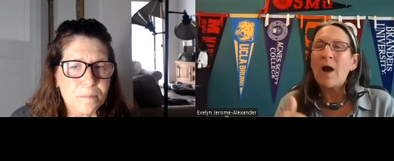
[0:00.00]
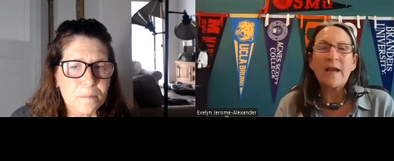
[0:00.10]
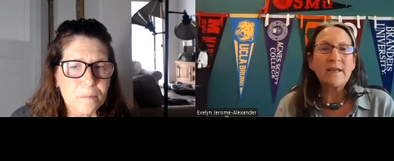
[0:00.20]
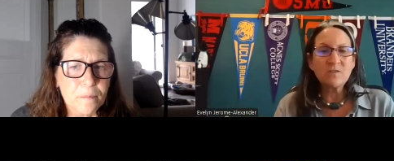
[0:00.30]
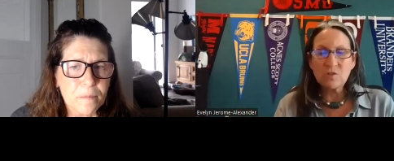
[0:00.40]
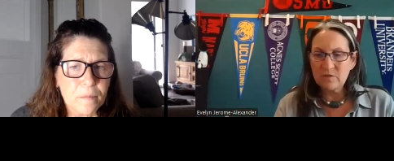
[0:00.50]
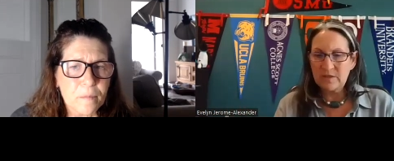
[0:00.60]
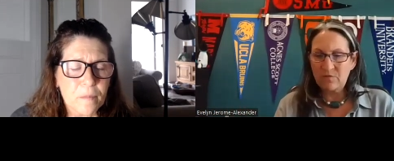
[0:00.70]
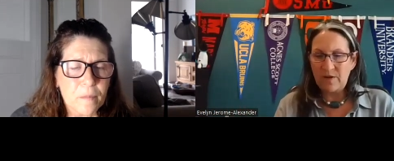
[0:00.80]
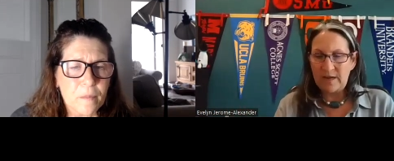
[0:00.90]
Speaker 1: Why is
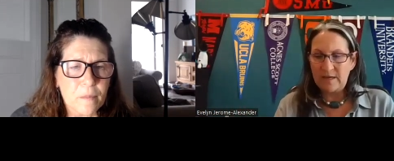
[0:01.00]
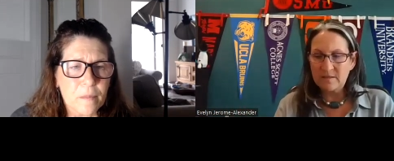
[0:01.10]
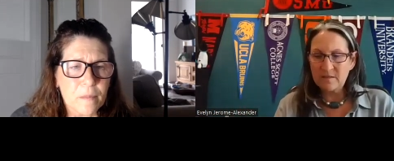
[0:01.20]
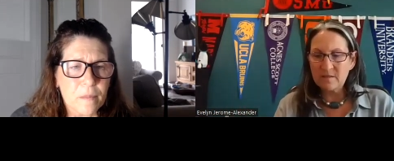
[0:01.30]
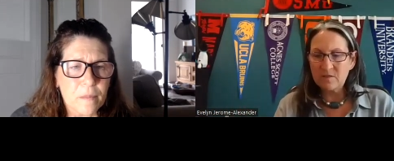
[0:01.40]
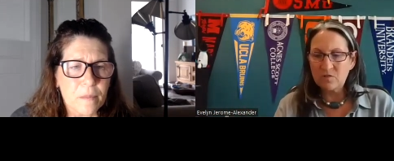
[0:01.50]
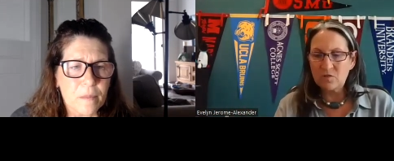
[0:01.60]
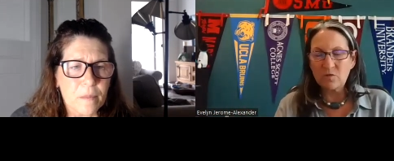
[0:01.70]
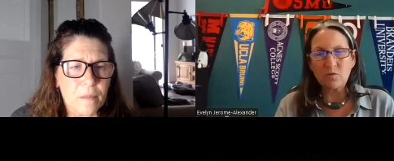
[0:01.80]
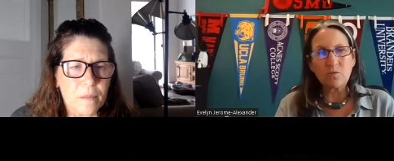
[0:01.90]
your
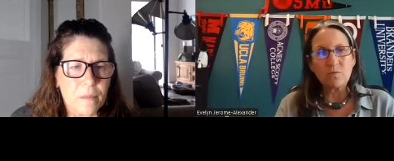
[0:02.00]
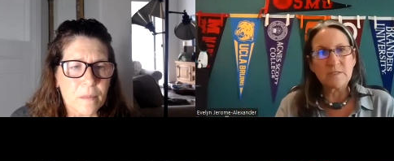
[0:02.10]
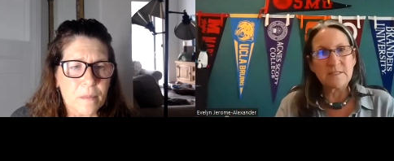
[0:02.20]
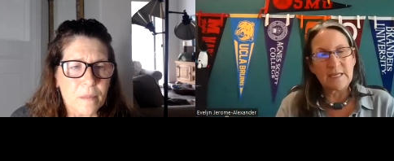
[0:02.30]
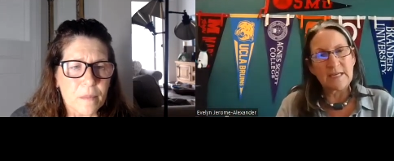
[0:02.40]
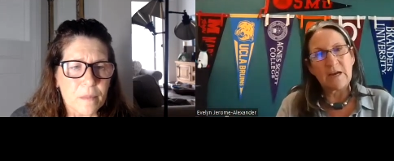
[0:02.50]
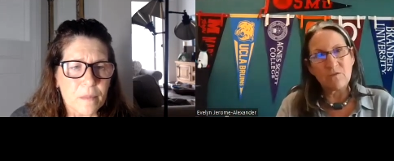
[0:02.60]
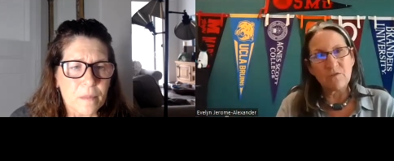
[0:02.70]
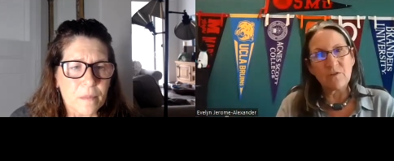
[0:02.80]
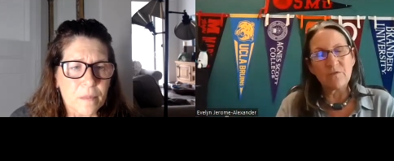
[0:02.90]
advice to
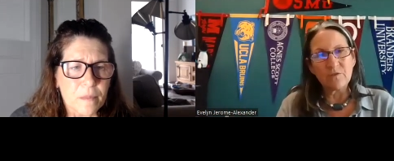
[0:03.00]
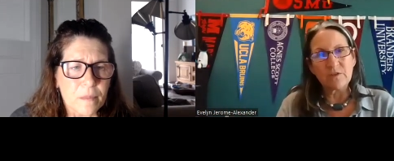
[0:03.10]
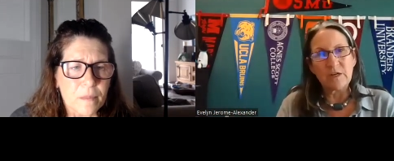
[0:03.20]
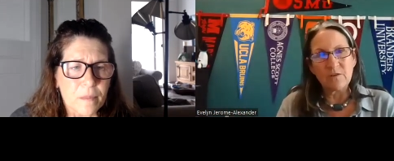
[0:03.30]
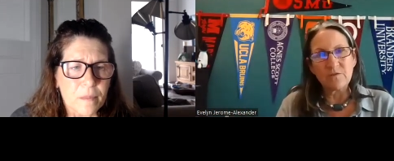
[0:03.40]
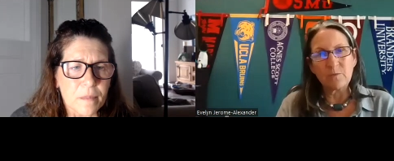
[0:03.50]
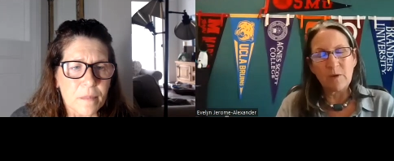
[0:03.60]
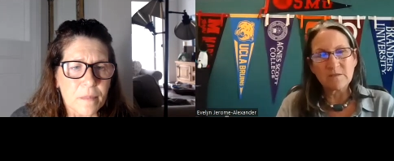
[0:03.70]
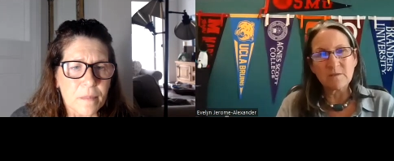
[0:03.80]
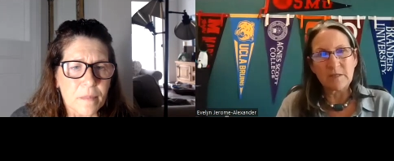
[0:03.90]
stick it out for a full year
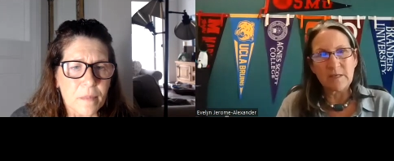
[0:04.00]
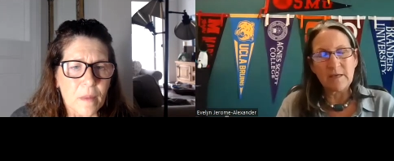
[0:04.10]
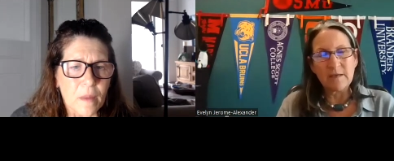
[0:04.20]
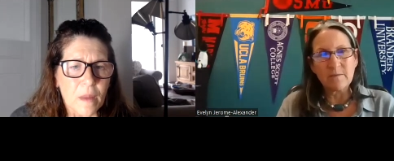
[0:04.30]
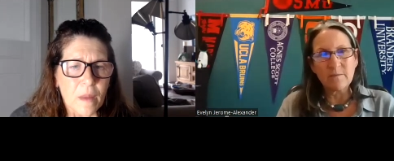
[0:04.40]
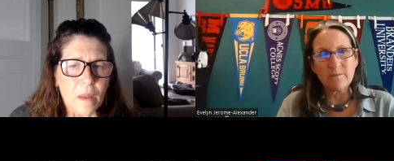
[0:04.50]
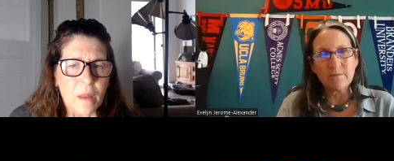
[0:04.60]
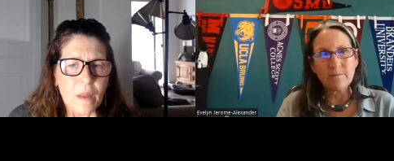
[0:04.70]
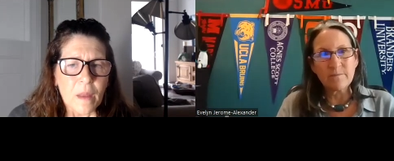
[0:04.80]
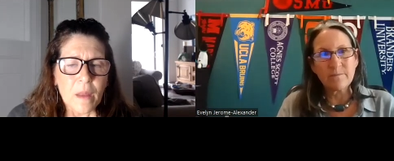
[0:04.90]
if you possibly can?
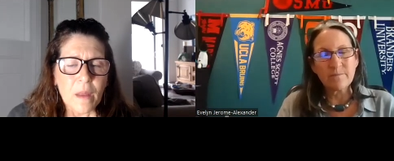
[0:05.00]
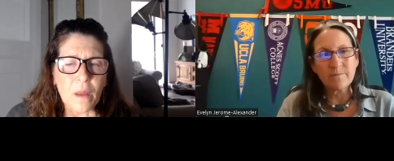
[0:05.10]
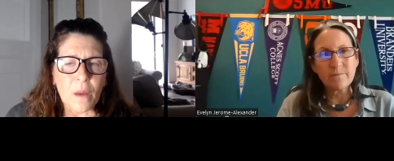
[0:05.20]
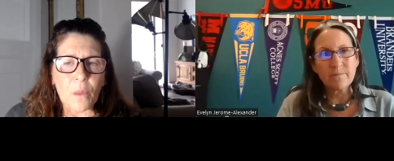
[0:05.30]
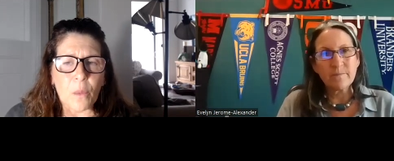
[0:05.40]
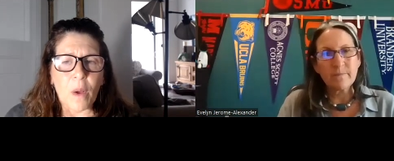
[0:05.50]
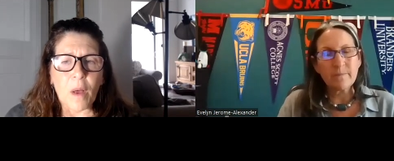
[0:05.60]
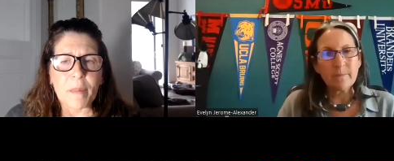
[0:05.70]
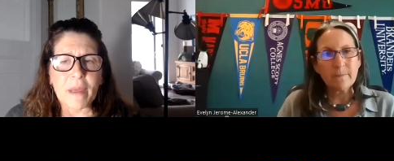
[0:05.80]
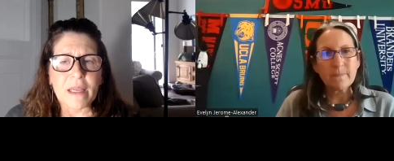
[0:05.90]

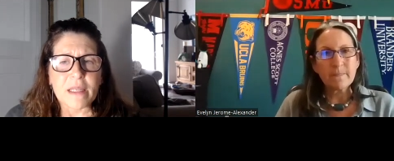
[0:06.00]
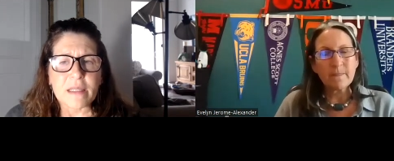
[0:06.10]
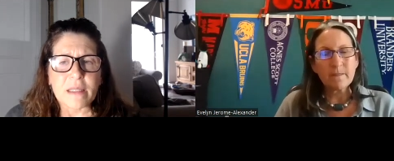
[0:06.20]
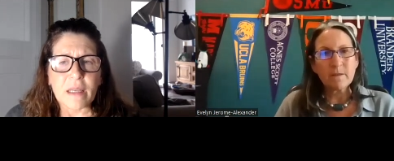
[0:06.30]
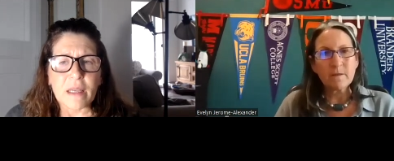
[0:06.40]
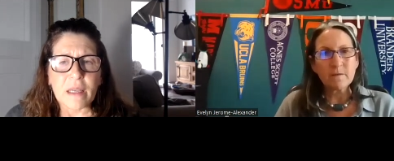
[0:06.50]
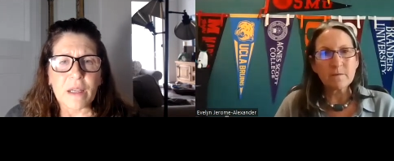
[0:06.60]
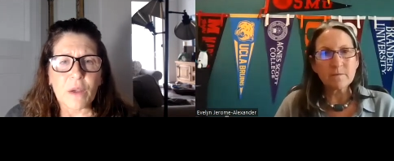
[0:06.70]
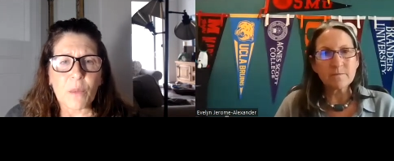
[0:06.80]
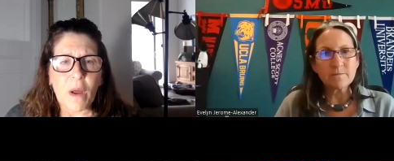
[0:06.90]
Speaker 2: Well, because
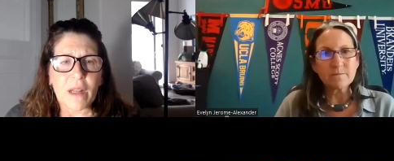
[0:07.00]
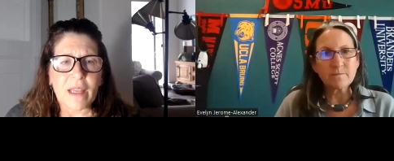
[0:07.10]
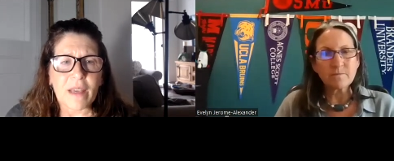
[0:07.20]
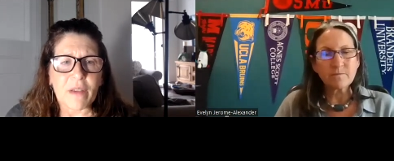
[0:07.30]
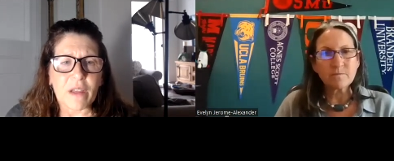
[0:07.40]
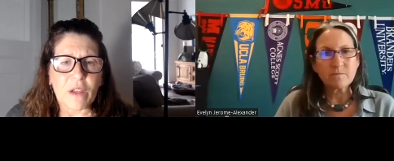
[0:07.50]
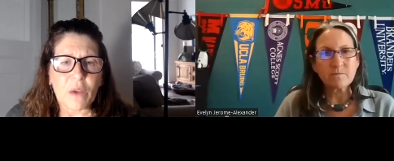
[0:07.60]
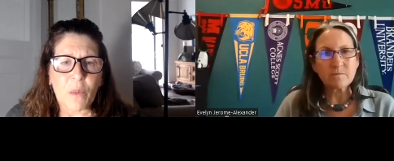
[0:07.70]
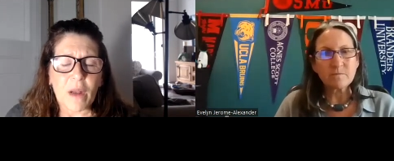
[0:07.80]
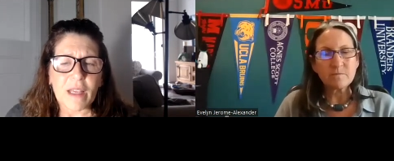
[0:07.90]
you want to give it you
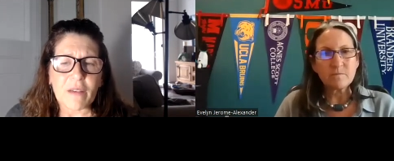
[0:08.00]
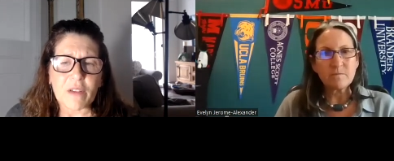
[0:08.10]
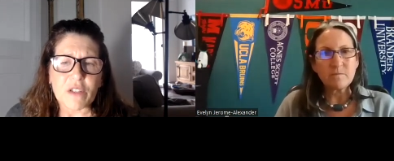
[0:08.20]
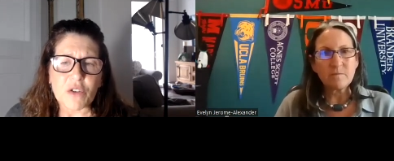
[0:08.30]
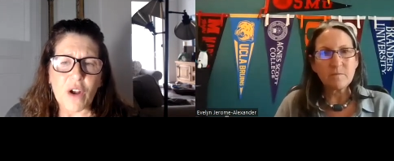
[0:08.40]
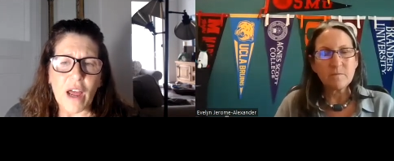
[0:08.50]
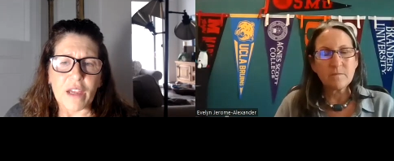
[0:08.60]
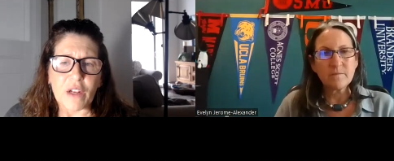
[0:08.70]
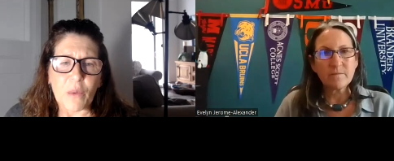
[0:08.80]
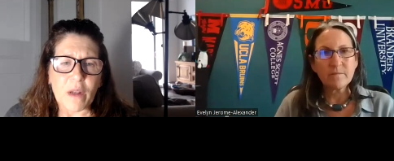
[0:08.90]
want to give it a try
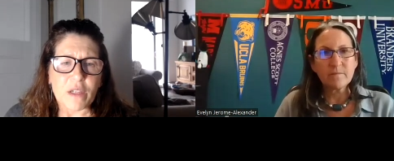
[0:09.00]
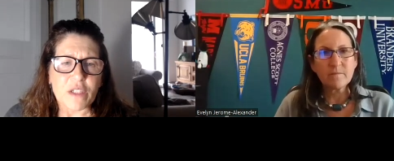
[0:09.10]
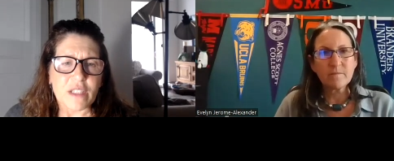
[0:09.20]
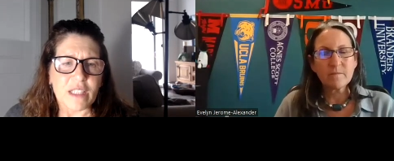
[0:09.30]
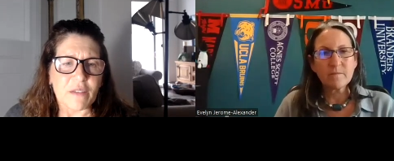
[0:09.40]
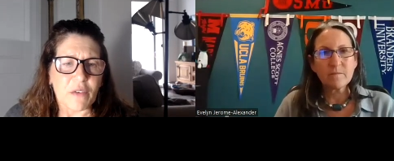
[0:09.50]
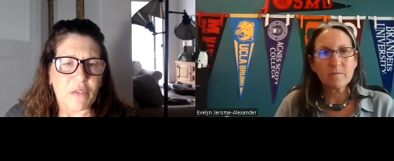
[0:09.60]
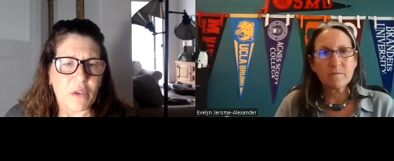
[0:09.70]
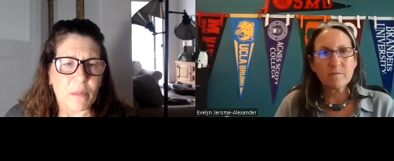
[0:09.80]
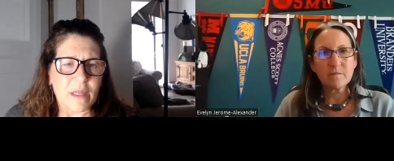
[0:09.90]
you don't want to just leave a
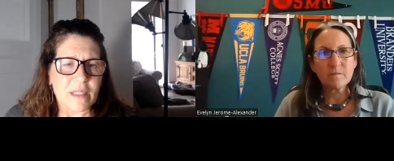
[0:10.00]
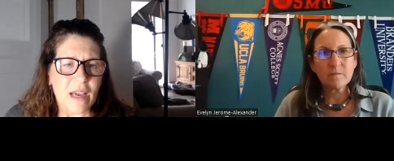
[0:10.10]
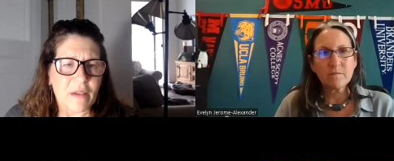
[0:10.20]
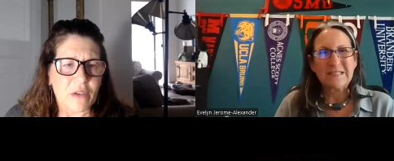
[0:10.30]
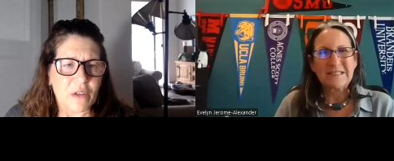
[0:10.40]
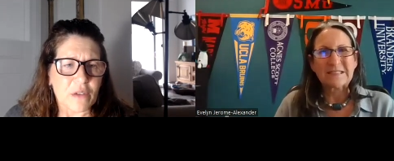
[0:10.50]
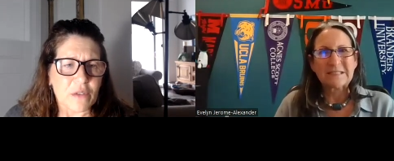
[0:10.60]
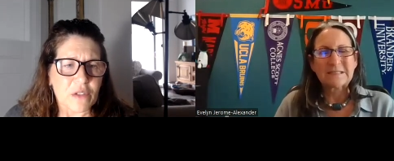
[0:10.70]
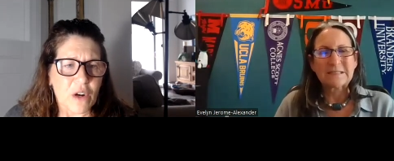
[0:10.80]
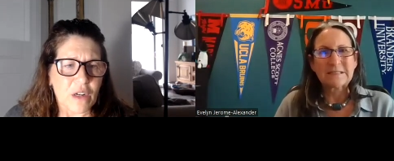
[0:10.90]
few months after you
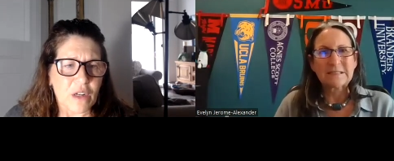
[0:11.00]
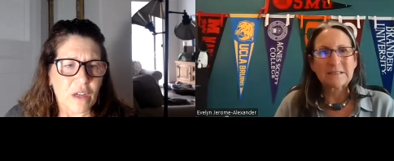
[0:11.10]
started a